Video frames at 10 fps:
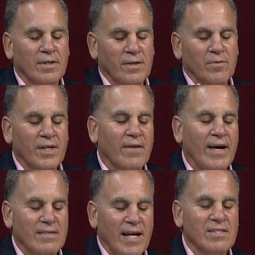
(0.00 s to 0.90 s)

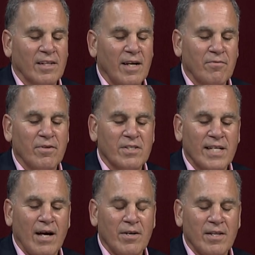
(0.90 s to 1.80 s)
That's a love for this
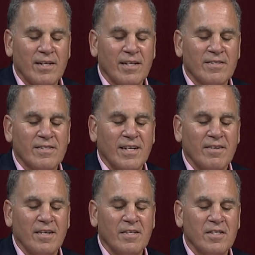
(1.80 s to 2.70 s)
county that
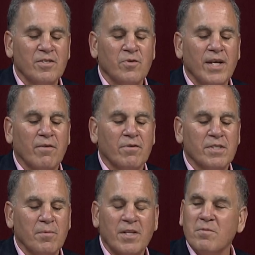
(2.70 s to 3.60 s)
is unique for
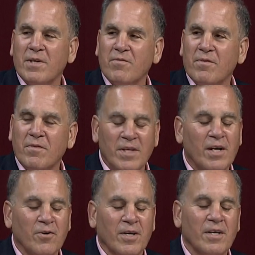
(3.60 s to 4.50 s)
somebody that's been, you
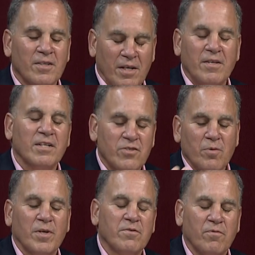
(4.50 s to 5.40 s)
know, done so
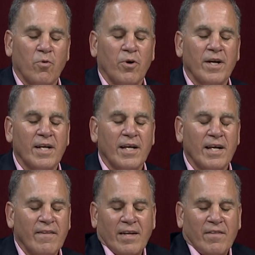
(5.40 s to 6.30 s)
much for it,
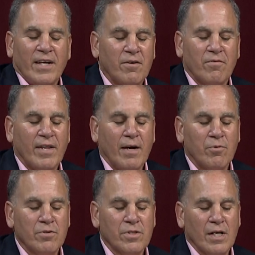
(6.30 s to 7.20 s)
and thank you for that,
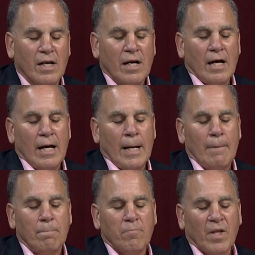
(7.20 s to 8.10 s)
Bruce.
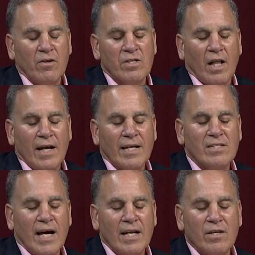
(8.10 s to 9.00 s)
There's a lot of
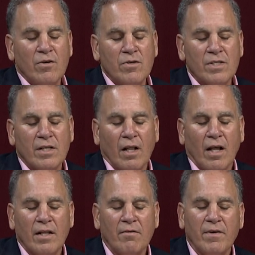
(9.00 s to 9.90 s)
exciting news
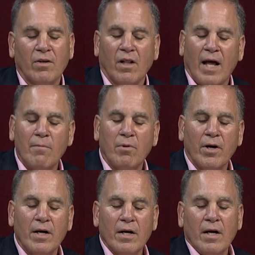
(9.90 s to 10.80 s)
in the Felton
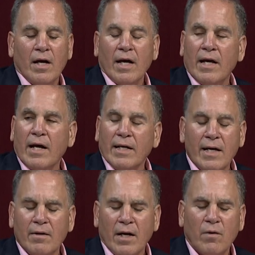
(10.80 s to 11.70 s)
Library, and
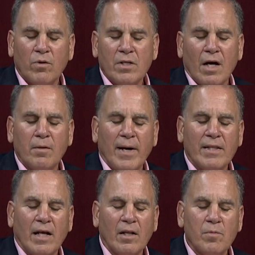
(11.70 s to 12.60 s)
again, we'll talk about
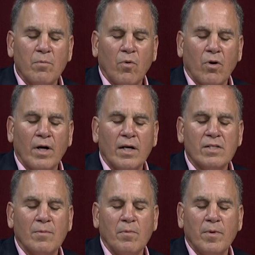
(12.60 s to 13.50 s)
that a little bit more.
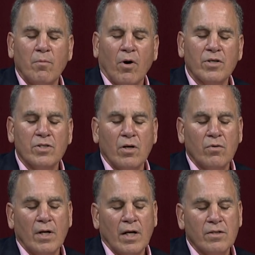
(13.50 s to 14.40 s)
Assemblyman Mark
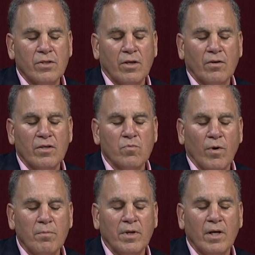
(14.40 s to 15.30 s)
Stone secured this
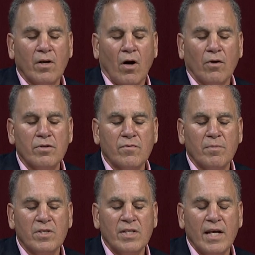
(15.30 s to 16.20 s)
$1 million from
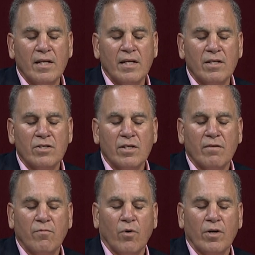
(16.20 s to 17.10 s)
the state in addition to
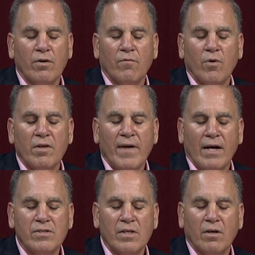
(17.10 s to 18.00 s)

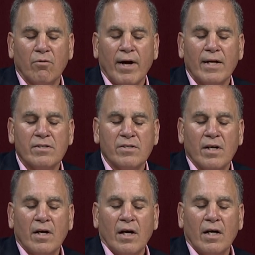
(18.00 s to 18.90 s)
$440,000 in grants
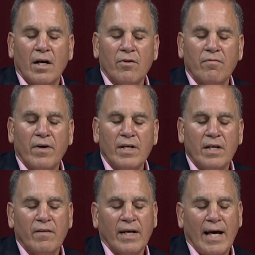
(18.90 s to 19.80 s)
and other funding,
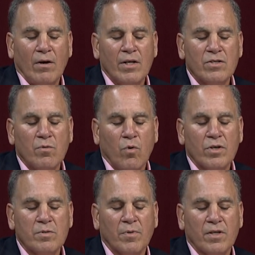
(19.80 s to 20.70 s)
and the county has
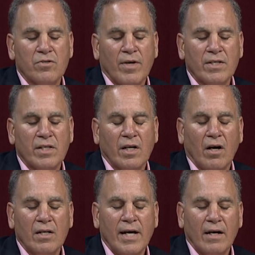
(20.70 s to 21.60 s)
awarded some construction
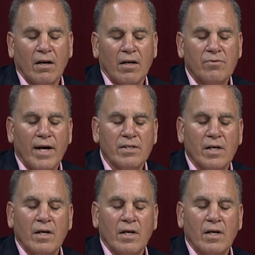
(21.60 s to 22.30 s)
contracts.